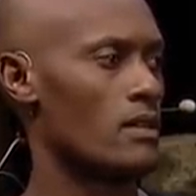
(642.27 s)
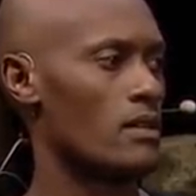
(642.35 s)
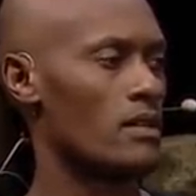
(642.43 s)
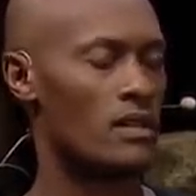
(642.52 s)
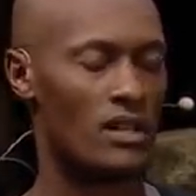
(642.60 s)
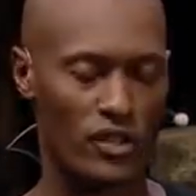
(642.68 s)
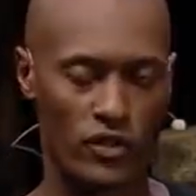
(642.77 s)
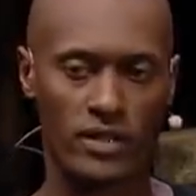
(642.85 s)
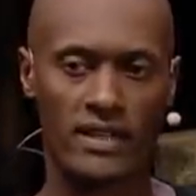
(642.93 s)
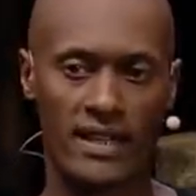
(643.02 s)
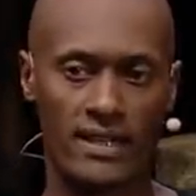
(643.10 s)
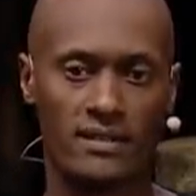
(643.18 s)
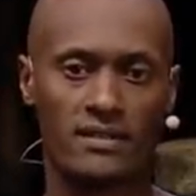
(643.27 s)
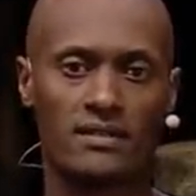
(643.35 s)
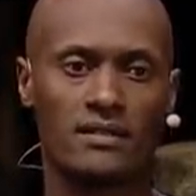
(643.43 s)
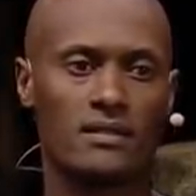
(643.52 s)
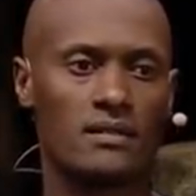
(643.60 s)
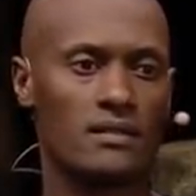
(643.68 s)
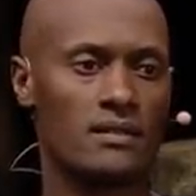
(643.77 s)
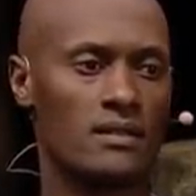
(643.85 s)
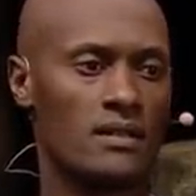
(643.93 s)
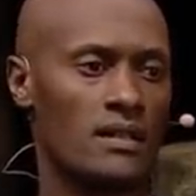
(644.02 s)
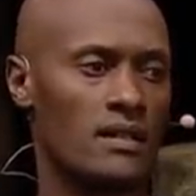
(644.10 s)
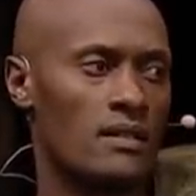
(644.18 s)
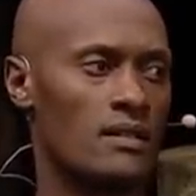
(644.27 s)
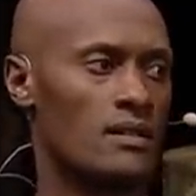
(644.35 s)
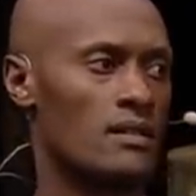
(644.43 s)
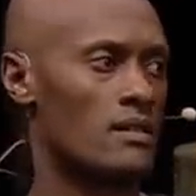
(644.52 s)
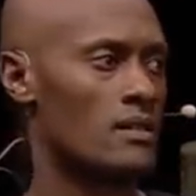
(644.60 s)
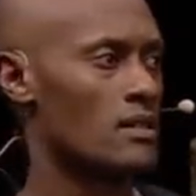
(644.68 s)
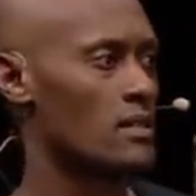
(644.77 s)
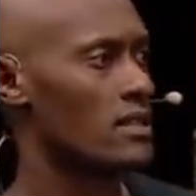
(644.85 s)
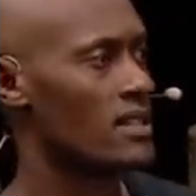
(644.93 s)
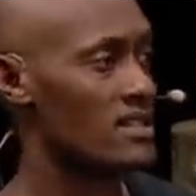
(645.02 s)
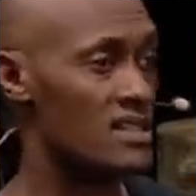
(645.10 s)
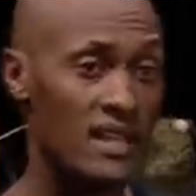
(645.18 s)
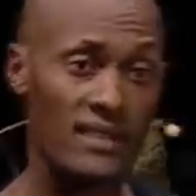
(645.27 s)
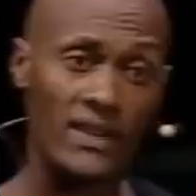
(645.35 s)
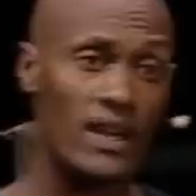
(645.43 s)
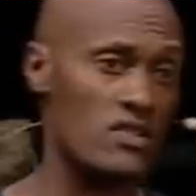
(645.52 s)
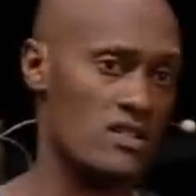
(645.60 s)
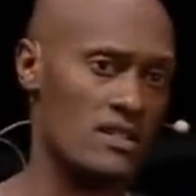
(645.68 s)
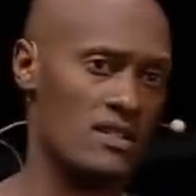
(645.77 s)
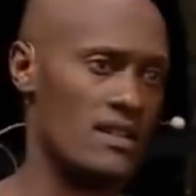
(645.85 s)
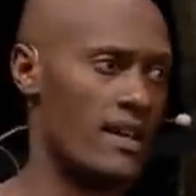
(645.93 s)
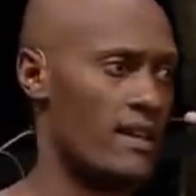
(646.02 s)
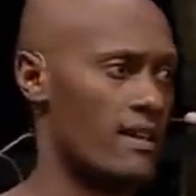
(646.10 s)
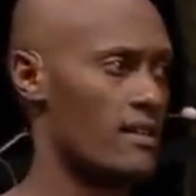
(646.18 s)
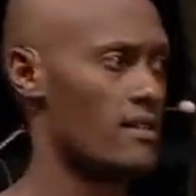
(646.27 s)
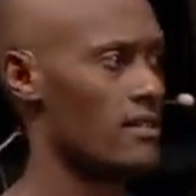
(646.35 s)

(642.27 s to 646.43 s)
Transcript: in one hundred days, that is ten thousand a day,